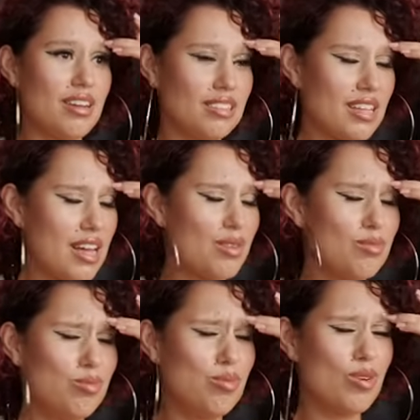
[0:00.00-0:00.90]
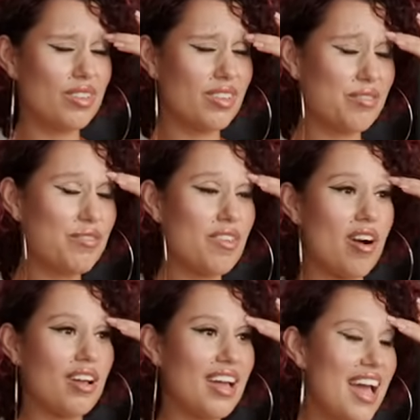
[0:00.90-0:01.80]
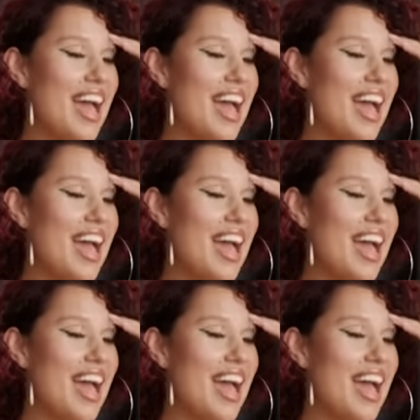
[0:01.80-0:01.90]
I was like, what the fuck?